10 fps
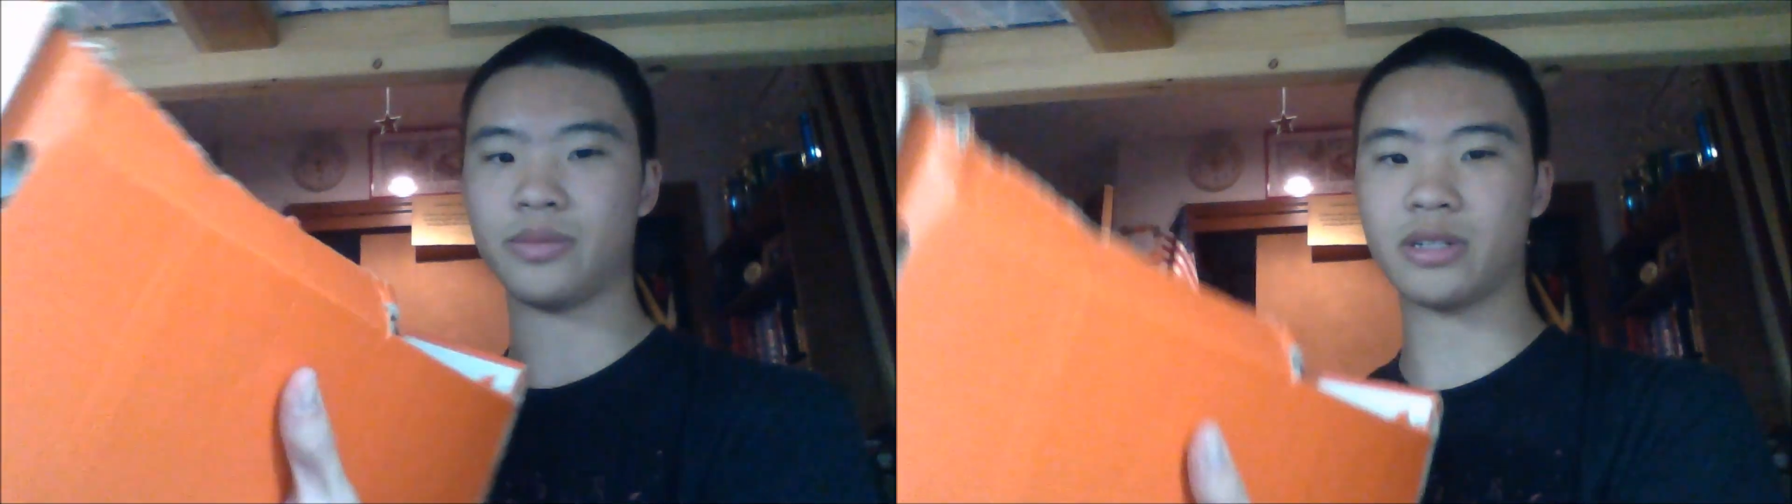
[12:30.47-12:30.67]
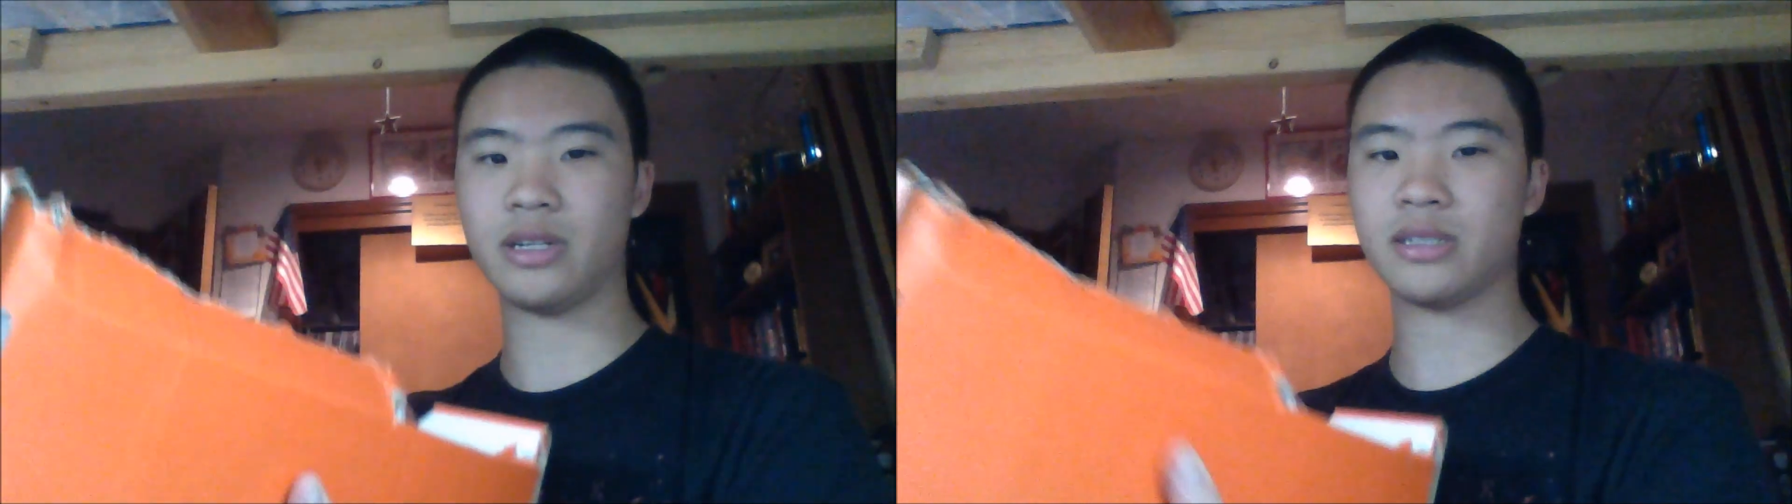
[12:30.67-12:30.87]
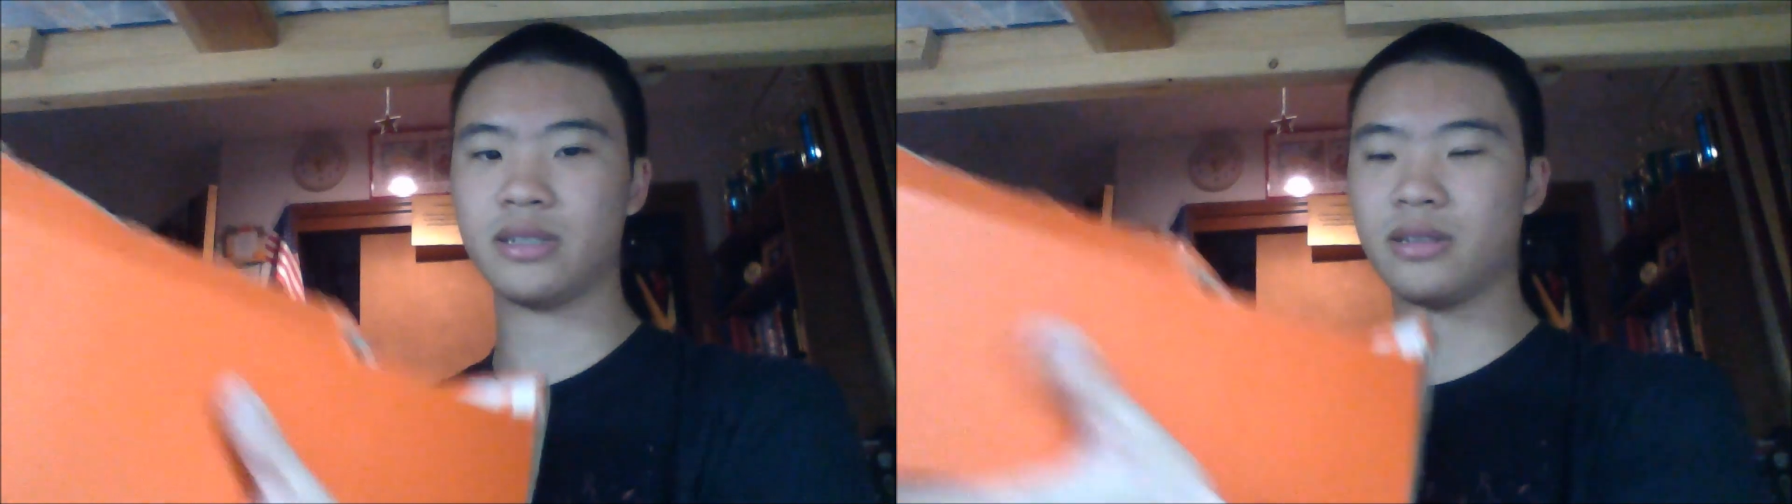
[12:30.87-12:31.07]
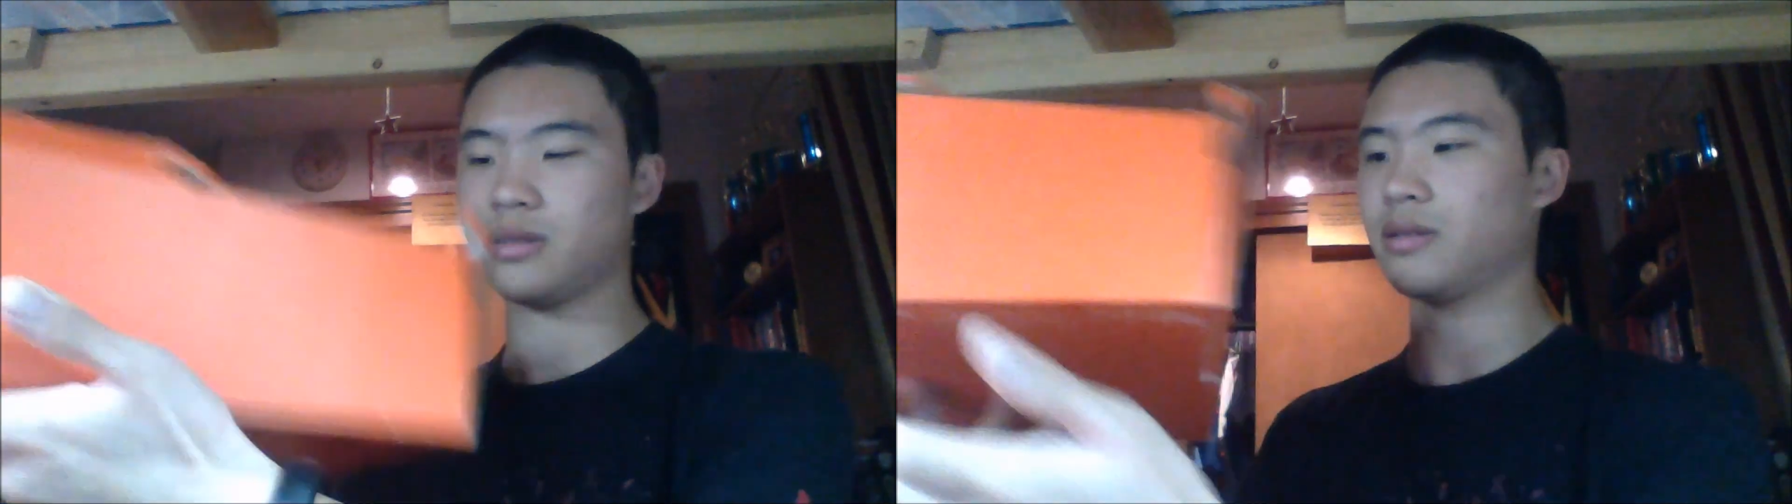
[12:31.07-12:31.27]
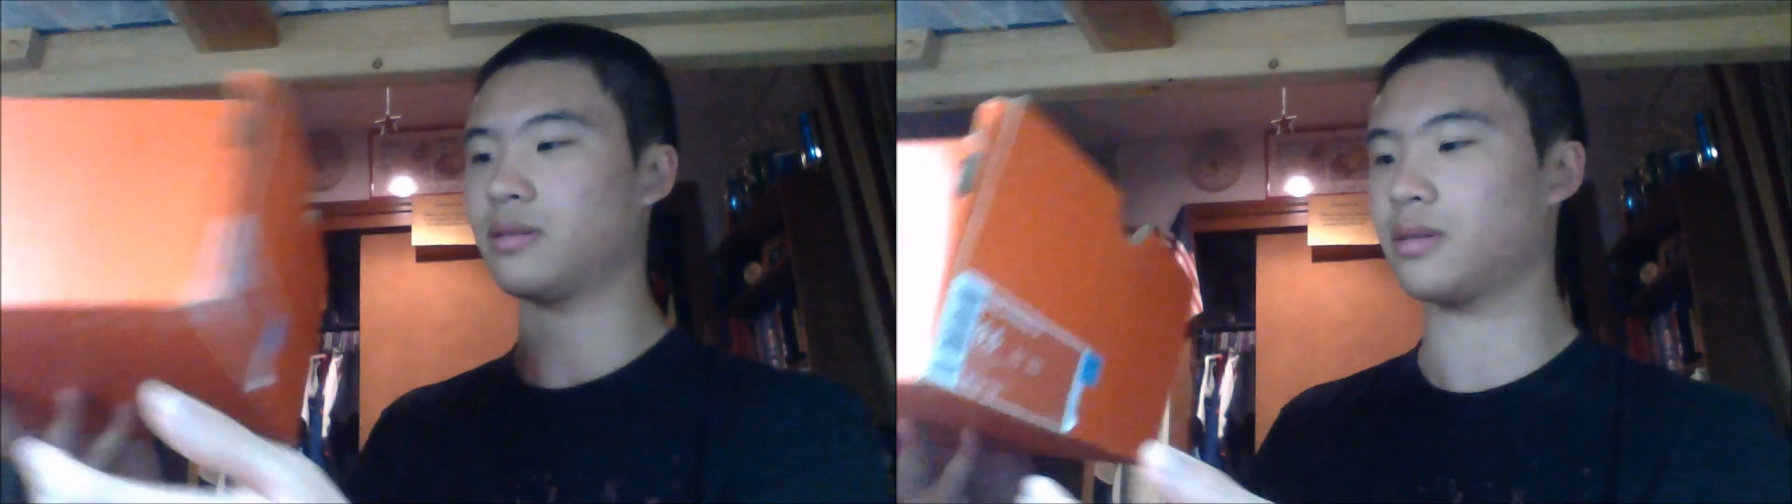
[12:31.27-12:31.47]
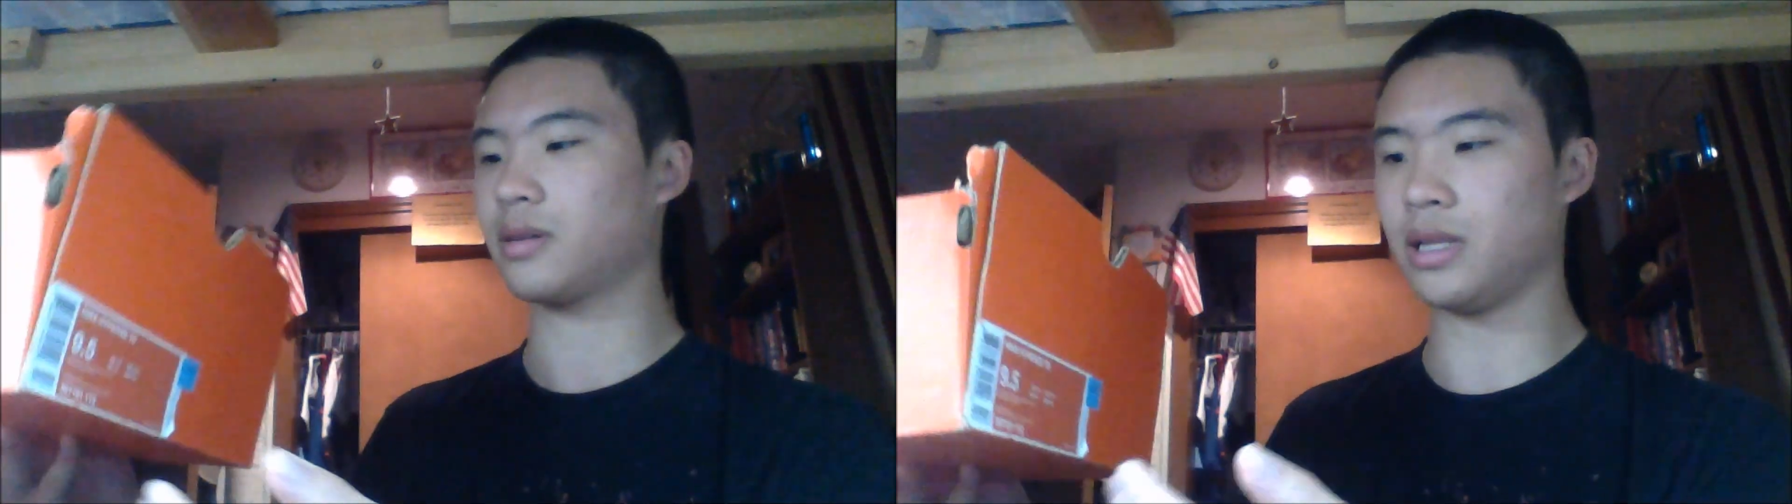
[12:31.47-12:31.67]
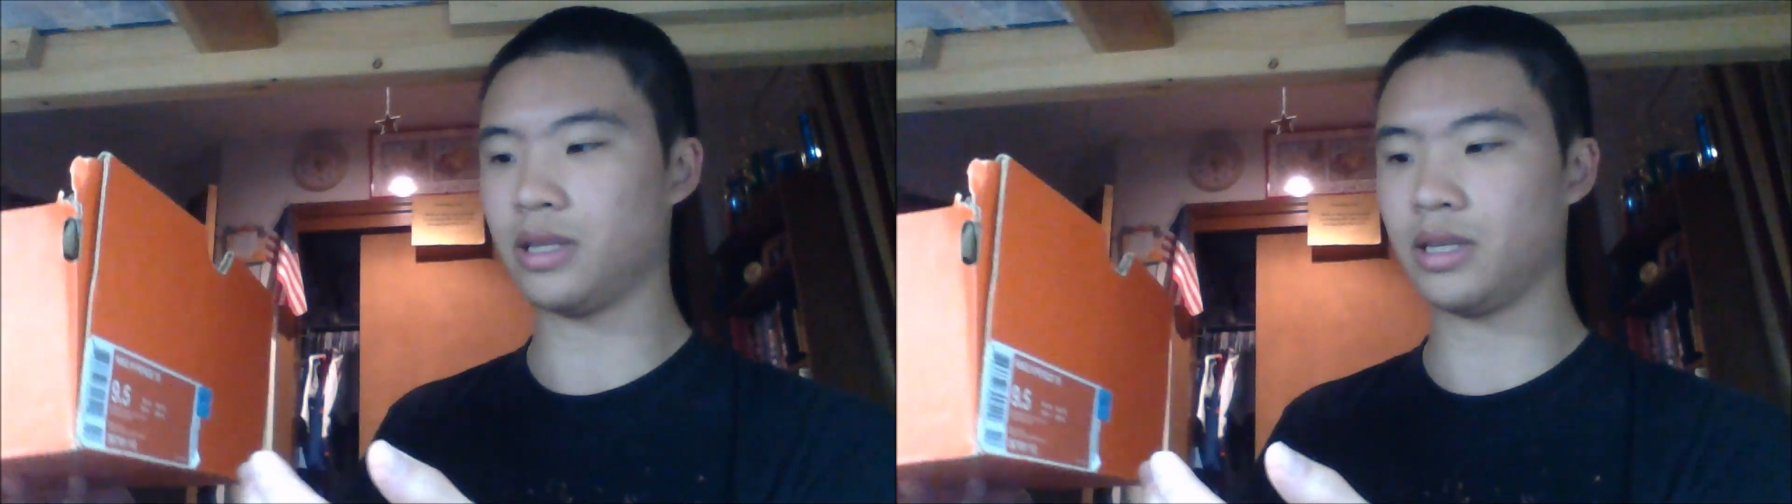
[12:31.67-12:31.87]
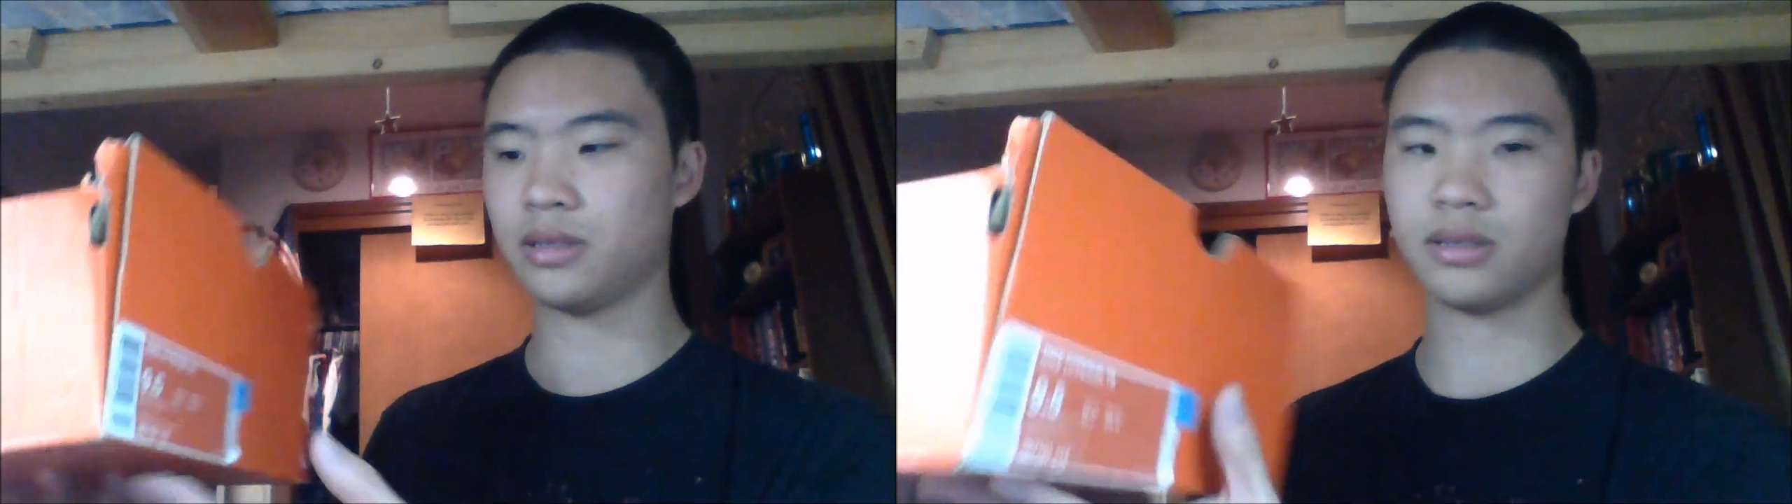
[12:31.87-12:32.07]
closet, got
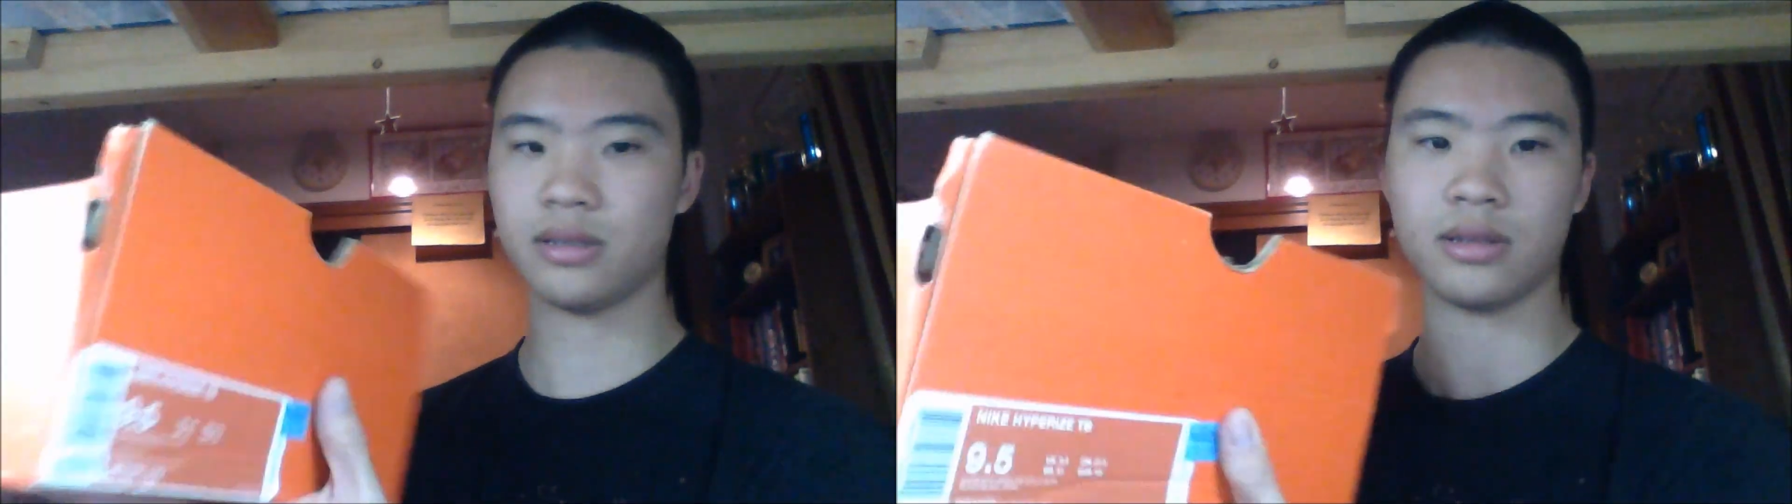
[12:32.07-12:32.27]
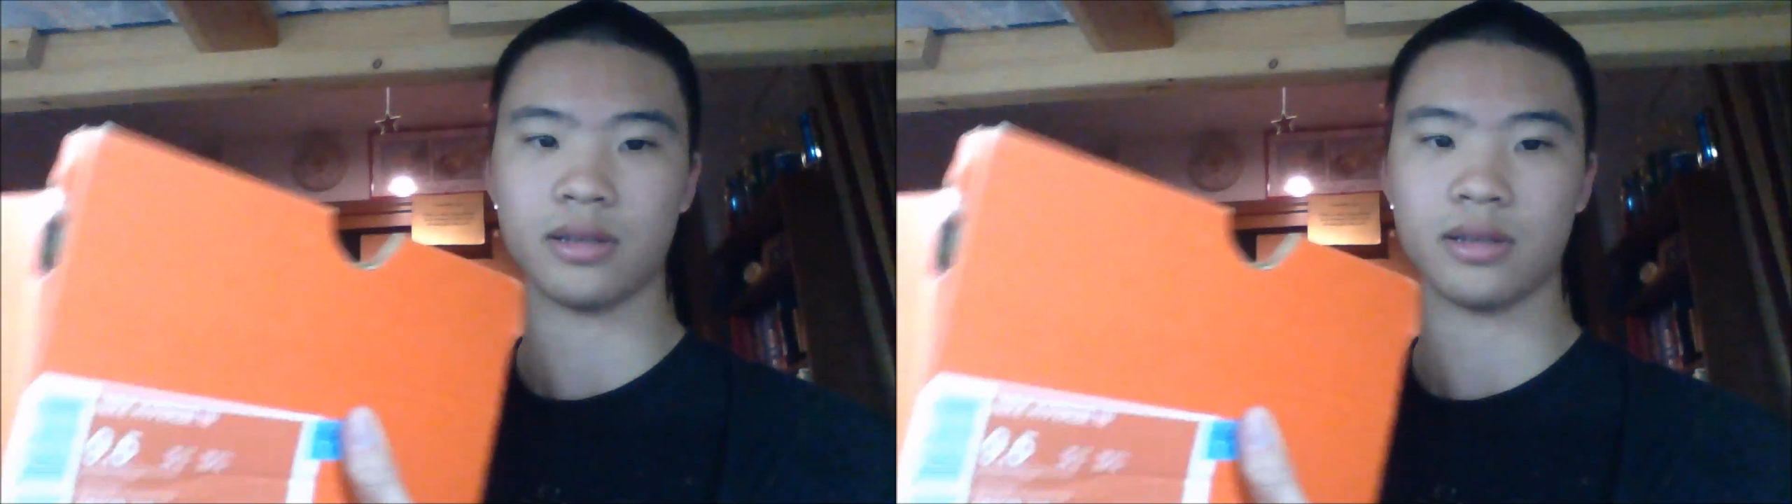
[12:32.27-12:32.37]
these.